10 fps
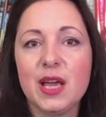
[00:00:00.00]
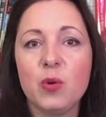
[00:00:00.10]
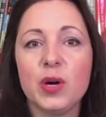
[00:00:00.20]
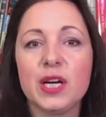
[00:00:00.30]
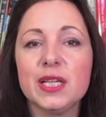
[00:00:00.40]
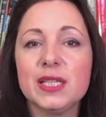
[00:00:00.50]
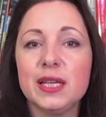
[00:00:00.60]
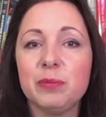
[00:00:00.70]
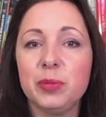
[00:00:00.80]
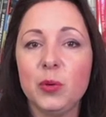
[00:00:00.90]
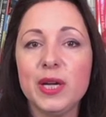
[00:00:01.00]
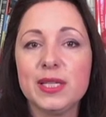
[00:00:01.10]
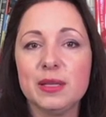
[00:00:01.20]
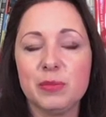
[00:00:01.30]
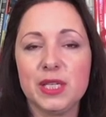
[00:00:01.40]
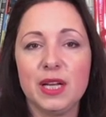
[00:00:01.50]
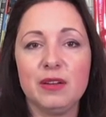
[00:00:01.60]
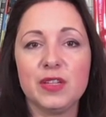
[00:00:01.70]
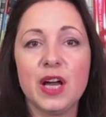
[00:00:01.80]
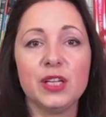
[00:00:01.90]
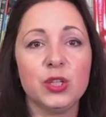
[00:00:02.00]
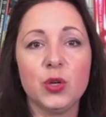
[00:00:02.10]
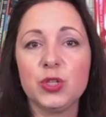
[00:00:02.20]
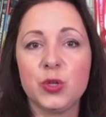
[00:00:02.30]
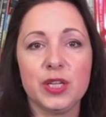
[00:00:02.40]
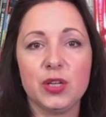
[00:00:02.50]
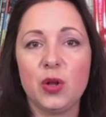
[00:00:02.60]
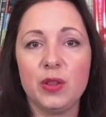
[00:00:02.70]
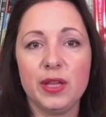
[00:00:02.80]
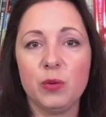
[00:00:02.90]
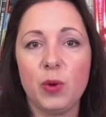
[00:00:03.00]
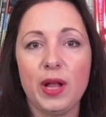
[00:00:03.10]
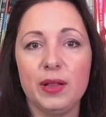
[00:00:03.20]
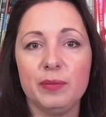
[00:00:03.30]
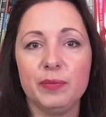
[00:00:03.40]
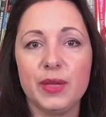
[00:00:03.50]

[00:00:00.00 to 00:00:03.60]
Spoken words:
whereas the employees themselves are not treated all that well.